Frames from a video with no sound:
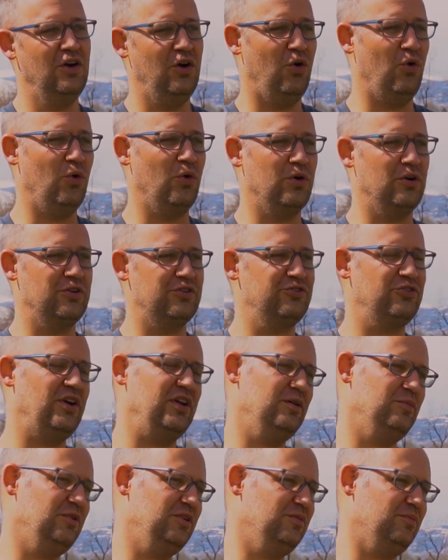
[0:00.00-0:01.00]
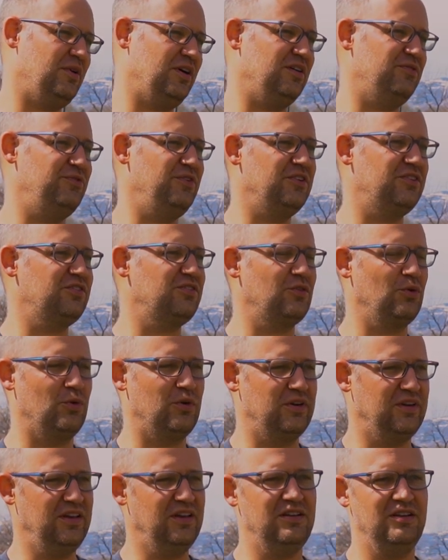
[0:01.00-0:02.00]
or trade them into my fish store
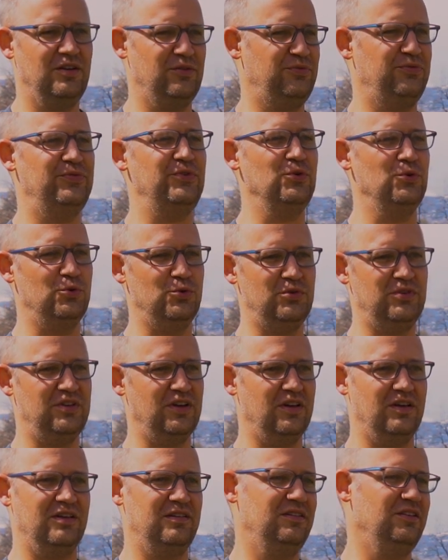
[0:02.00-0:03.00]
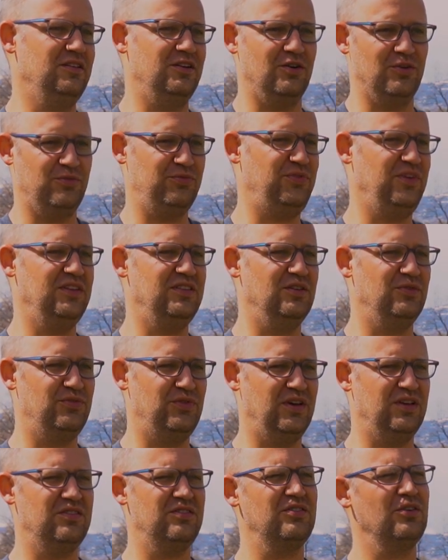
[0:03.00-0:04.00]
and get enough food to, feed the
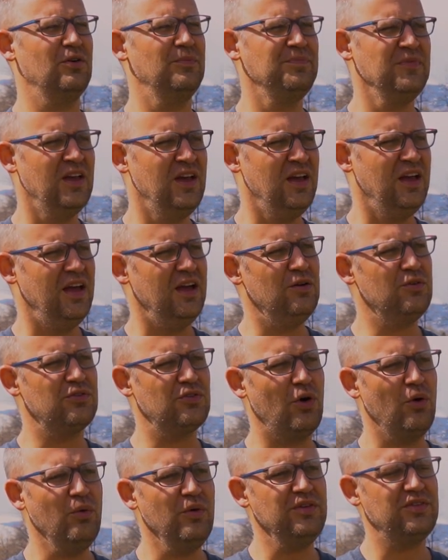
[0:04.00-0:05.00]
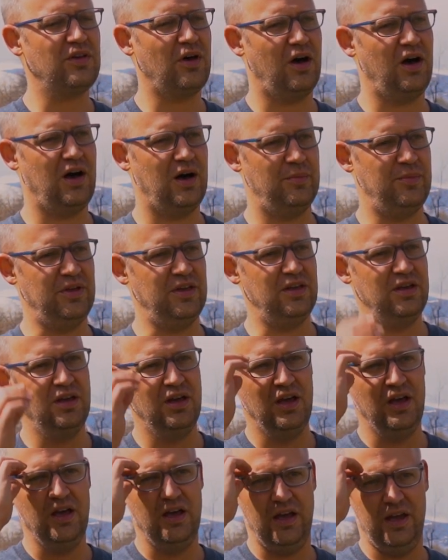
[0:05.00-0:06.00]
fish. So it was always a hobby.
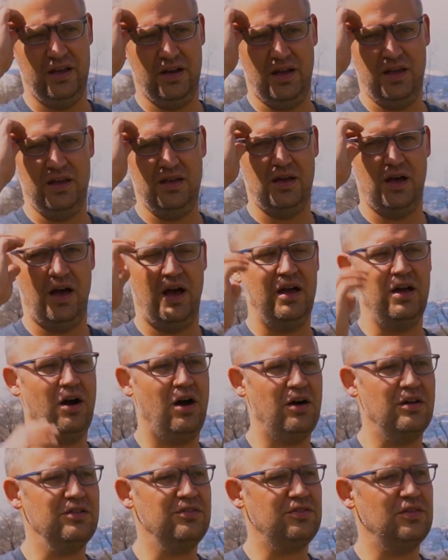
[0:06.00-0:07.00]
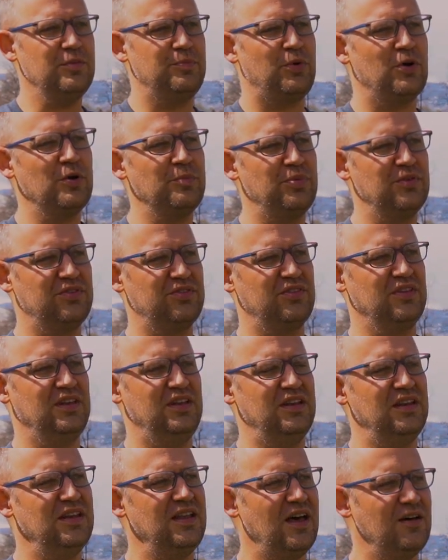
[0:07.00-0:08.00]
And I honestly purposely
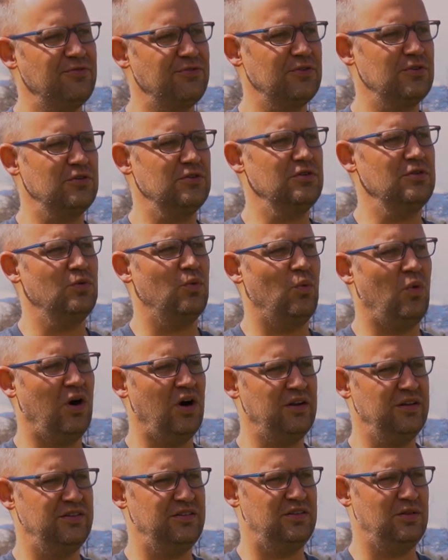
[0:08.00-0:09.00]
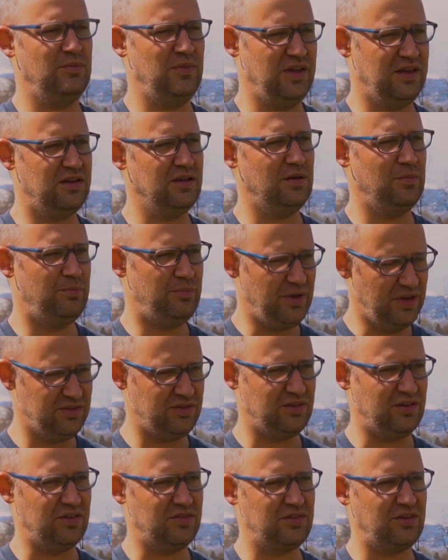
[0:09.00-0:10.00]
never wanted to make it a
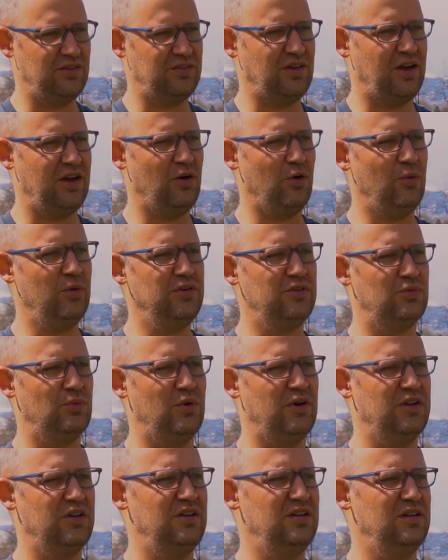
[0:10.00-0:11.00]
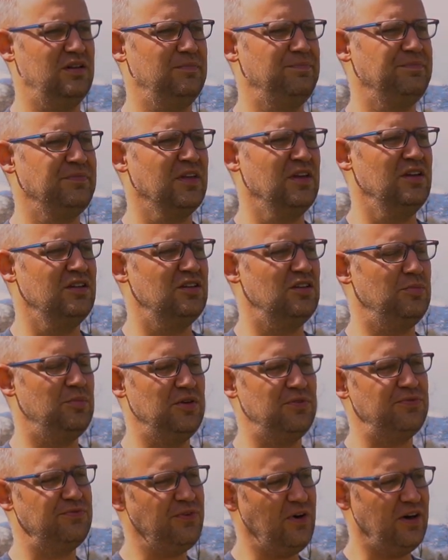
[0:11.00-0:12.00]
business because I always wanted it to be
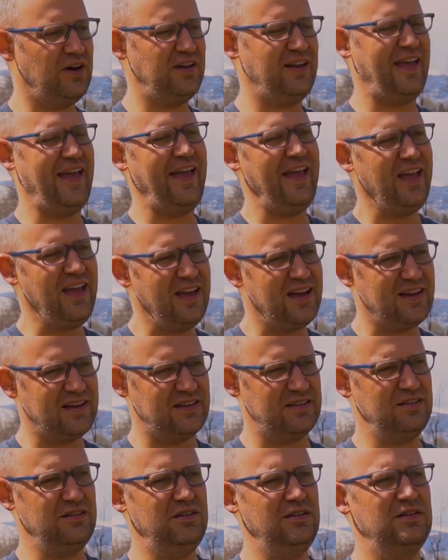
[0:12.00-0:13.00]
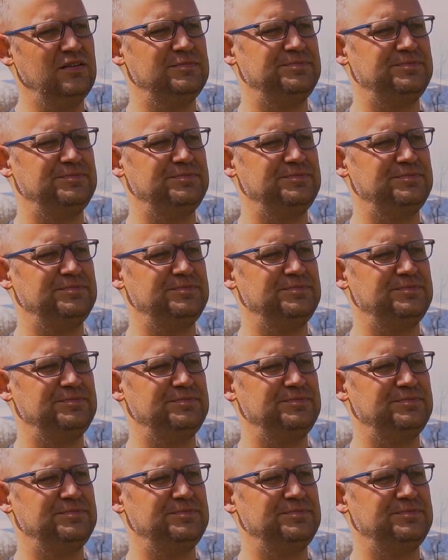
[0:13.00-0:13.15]
fun, and